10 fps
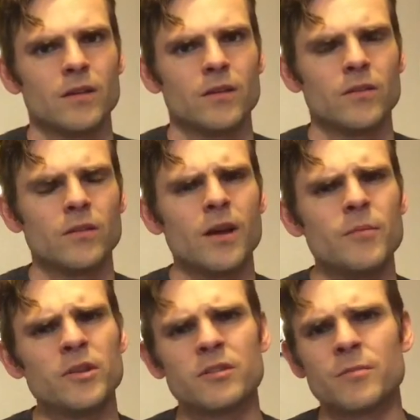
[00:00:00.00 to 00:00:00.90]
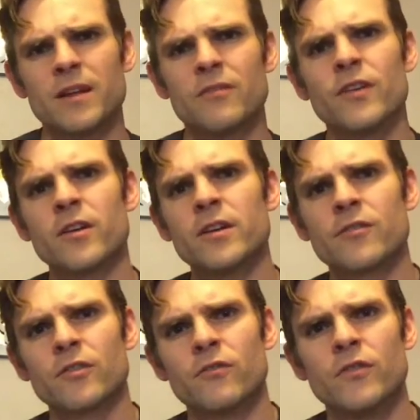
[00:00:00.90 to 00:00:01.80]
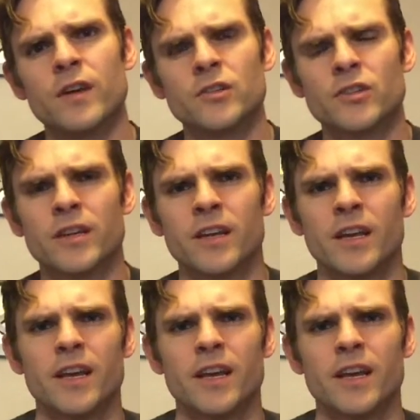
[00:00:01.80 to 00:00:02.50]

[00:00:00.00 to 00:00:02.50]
So communism had a very different vision.